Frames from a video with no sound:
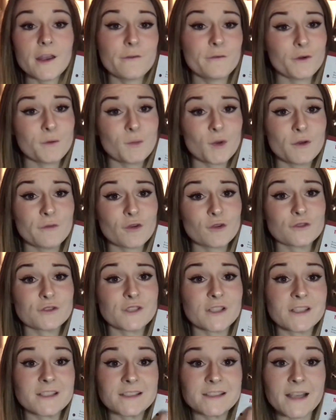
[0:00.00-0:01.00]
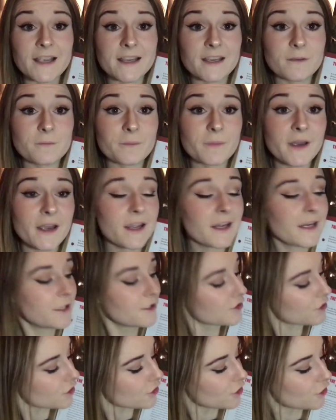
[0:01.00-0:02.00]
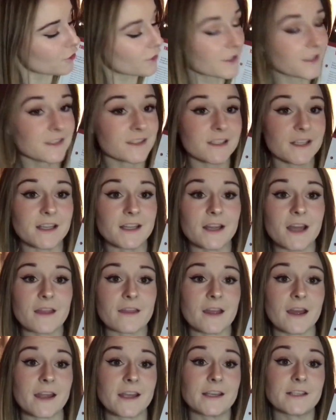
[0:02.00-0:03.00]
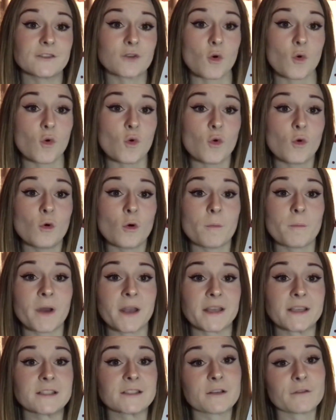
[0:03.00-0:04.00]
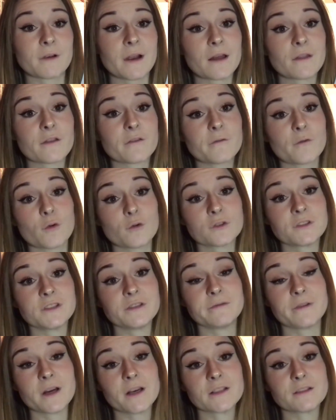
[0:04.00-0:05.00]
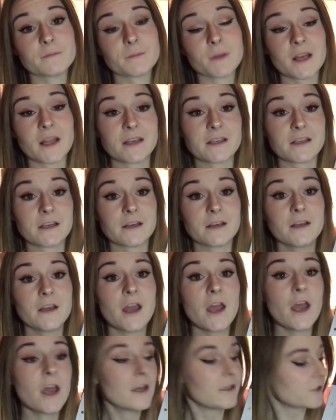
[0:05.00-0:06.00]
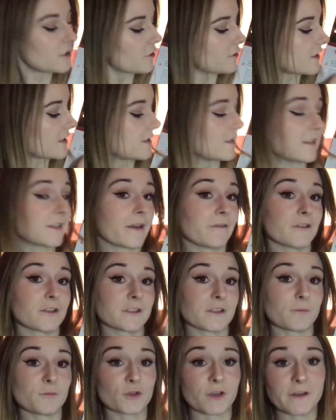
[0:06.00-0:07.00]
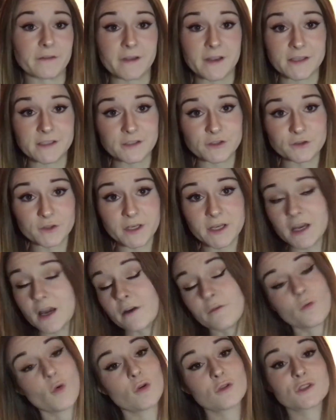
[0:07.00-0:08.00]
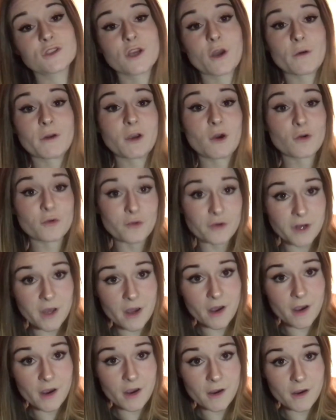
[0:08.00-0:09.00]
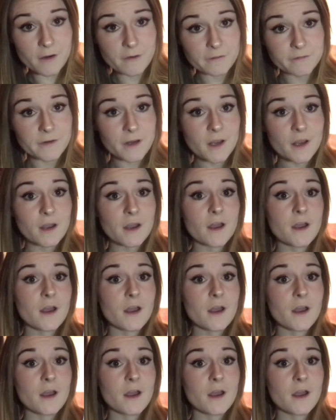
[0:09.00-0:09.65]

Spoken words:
If we move on to the second page, you can see that it's all based around the 41st millennia. So this is giving us a brief history of what's going on Earth,